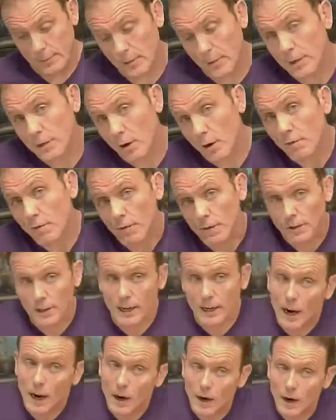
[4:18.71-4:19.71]
but quite often
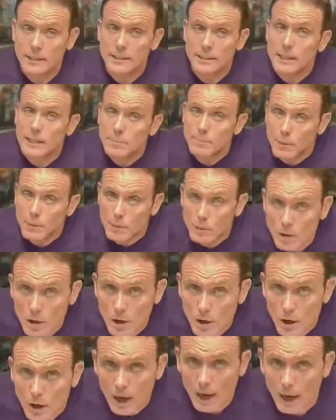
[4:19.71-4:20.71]
they are
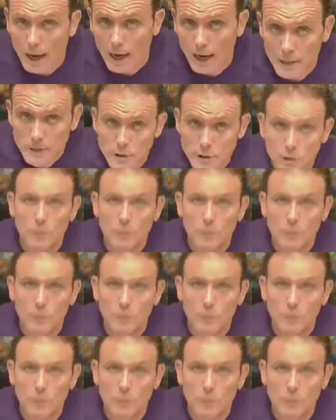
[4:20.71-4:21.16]
accessible uh,